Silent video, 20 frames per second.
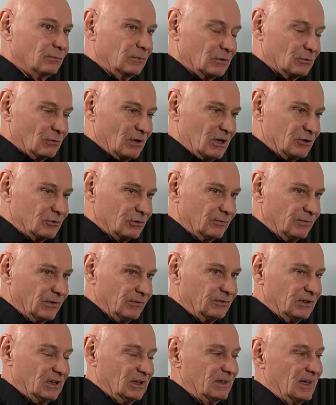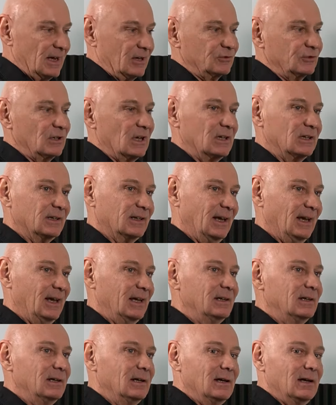$315,000
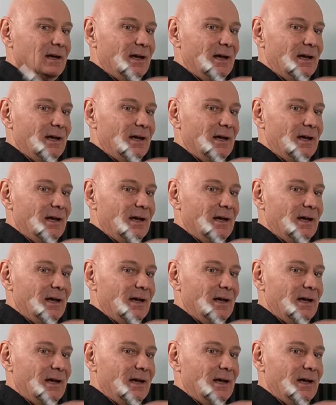gain,